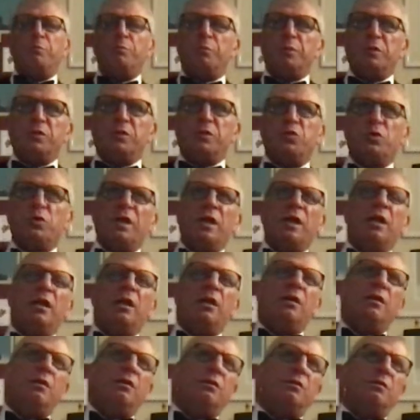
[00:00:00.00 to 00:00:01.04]

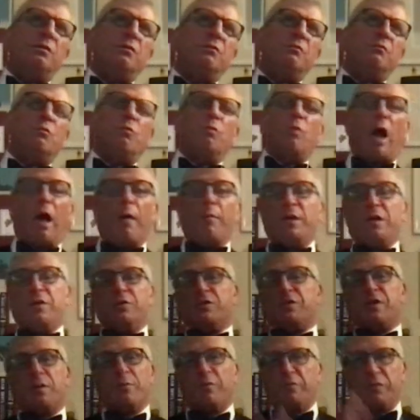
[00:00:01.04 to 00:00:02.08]
between,
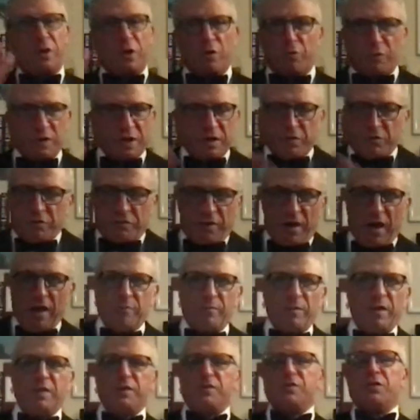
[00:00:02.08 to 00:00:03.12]
some of you can read in 5
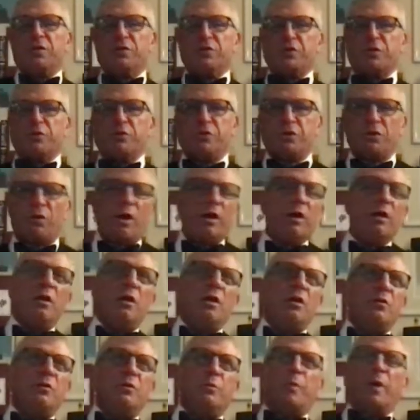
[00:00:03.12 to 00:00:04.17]
minutes, they're so short,
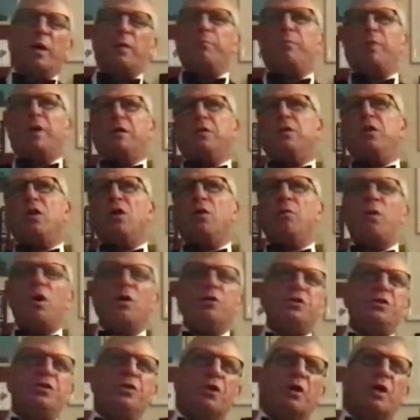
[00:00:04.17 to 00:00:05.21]
but
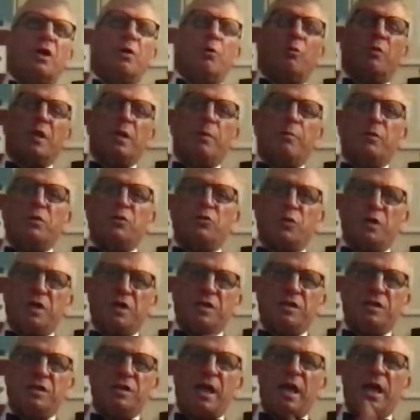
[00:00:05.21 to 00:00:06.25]
most you're going to read
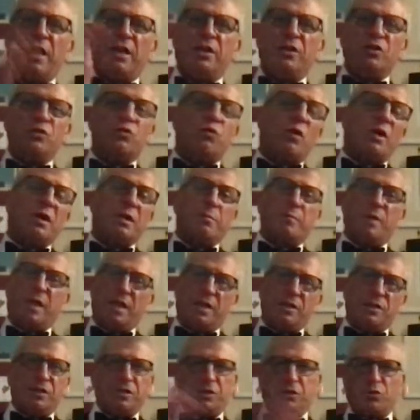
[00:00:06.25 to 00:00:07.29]
between 10 and 20
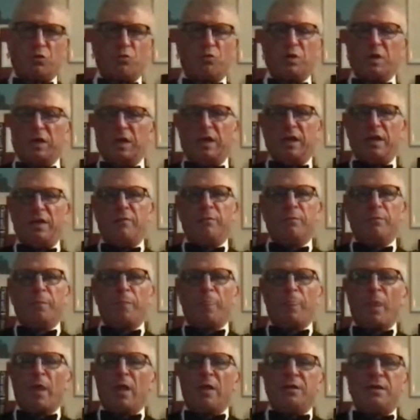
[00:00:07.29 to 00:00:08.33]
minutes to read it.
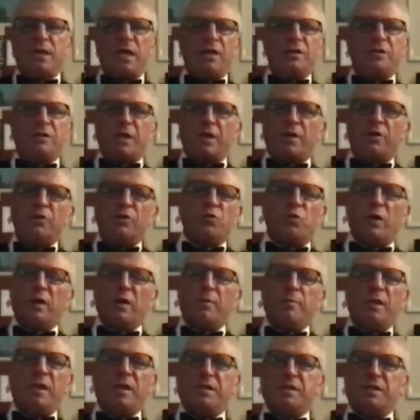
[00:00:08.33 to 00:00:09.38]
Take 10 or 20
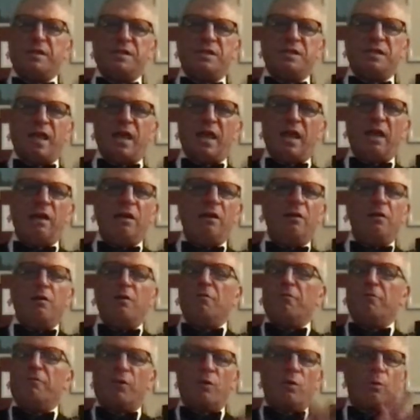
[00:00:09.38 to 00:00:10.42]
minutes a day
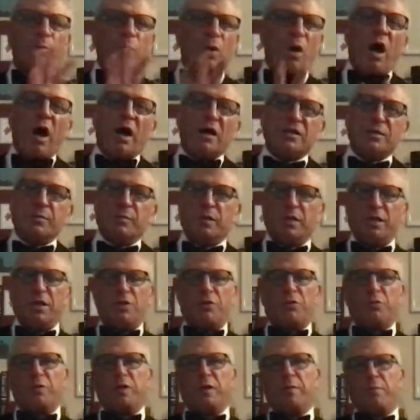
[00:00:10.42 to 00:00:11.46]
for approximately
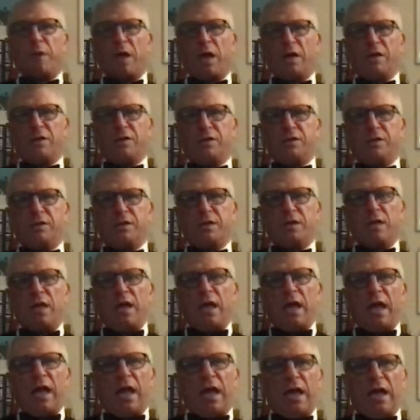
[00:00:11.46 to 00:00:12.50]
3 months,
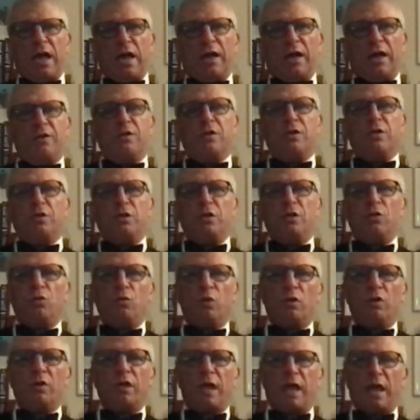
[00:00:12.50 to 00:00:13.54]
and you
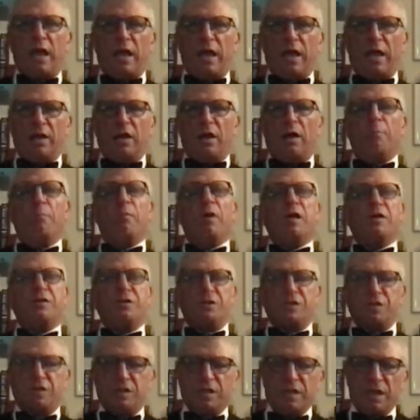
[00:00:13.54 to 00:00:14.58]
will gain a
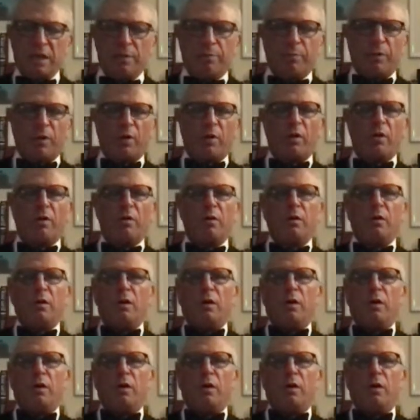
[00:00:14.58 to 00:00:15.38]
much deeper